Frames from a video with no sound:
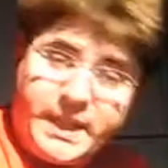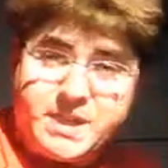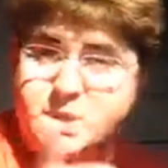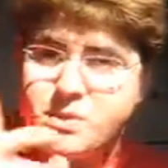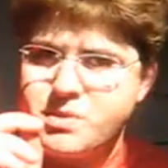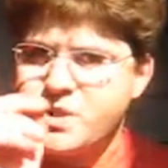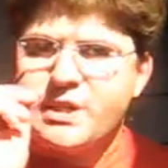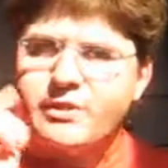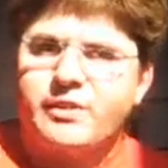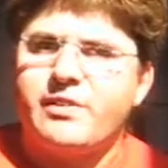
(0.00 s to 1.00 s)
has no
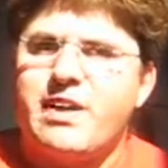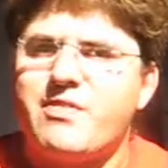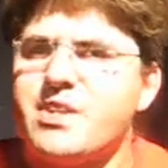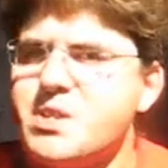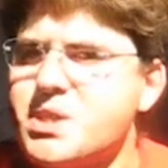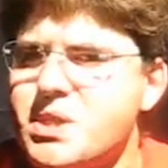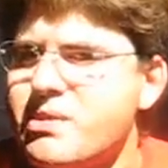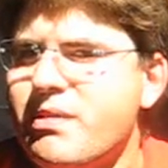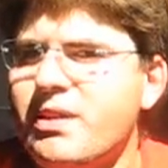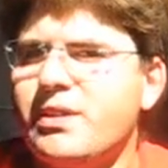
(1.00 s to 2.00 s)
standard graphics,
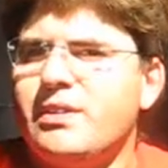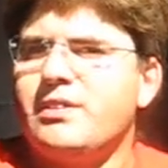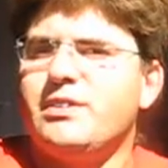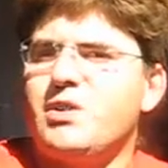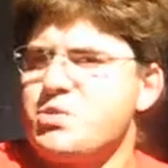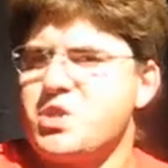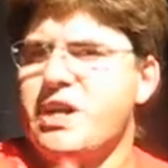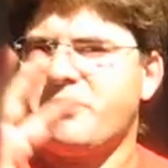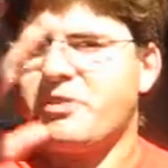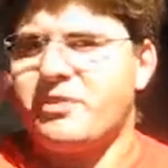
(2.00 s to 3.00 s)
no
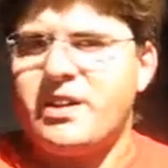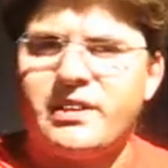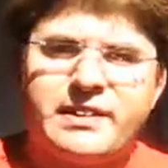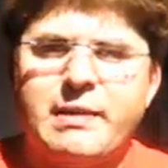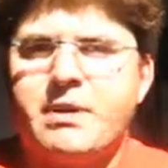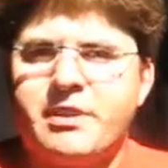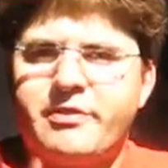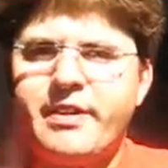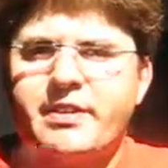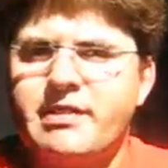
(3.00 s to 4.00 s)
standard real-time
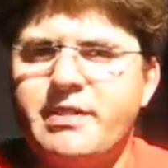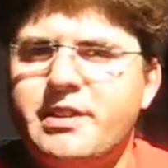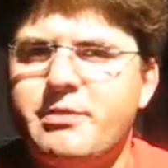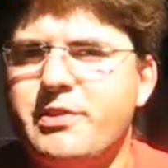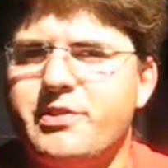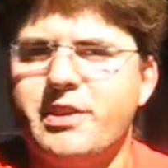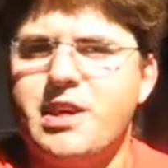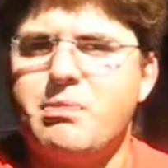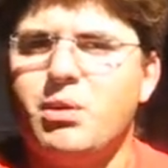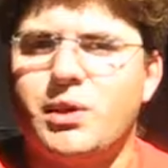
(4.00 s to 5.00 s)
interactivity with the
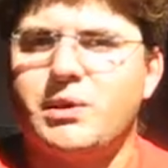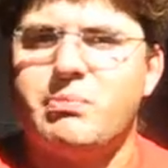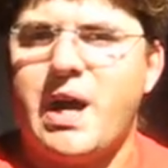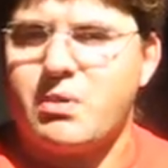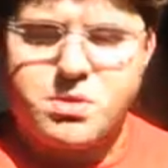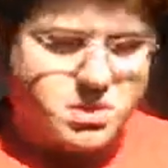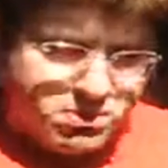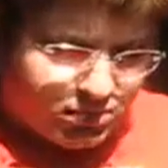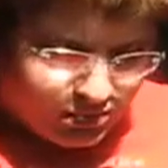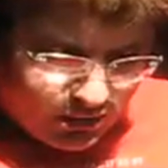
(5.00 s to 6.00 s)
keyboard, mouse,
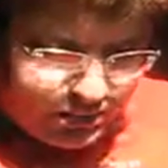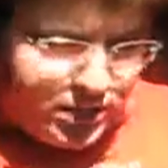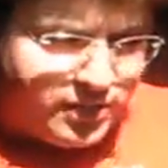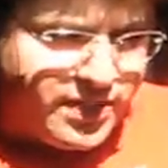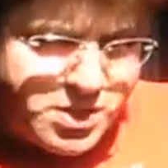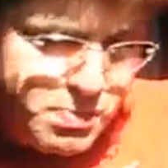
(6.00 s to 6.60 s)
none of this,